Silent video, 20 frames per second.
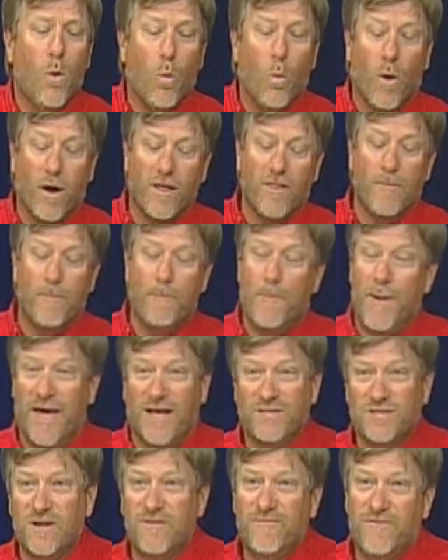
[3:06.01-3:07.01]
One of the
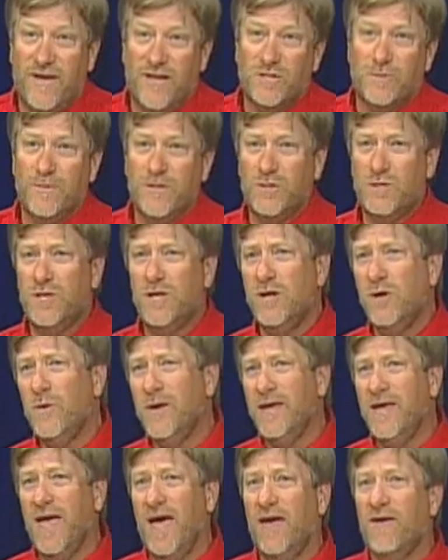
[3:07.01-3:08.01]
best investments that you
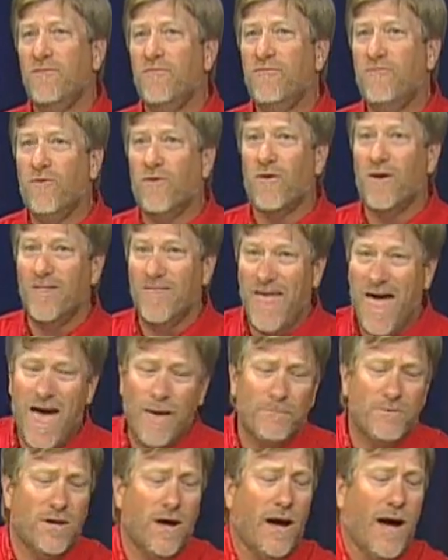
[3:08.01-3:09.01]
can get for a
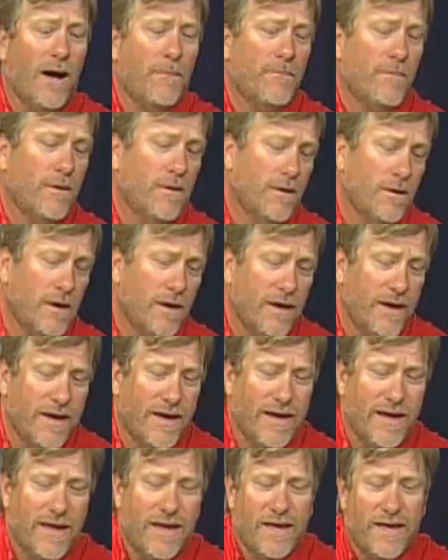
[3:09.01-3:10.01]
laptop
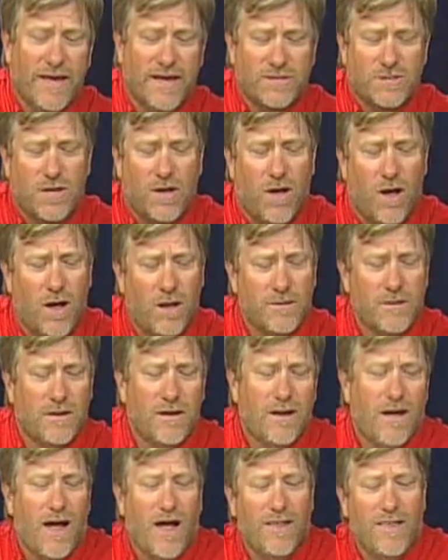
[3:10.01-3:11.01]
is called
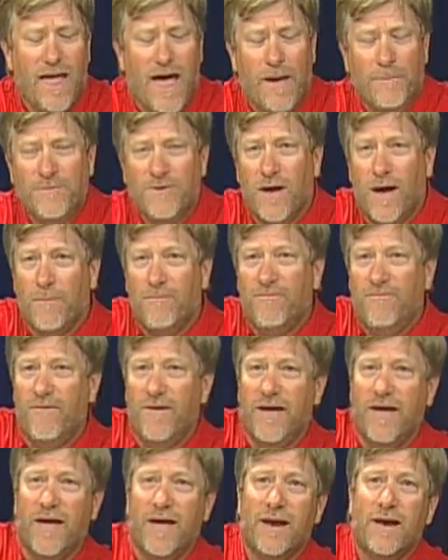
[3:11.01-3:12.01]
a laptop fan.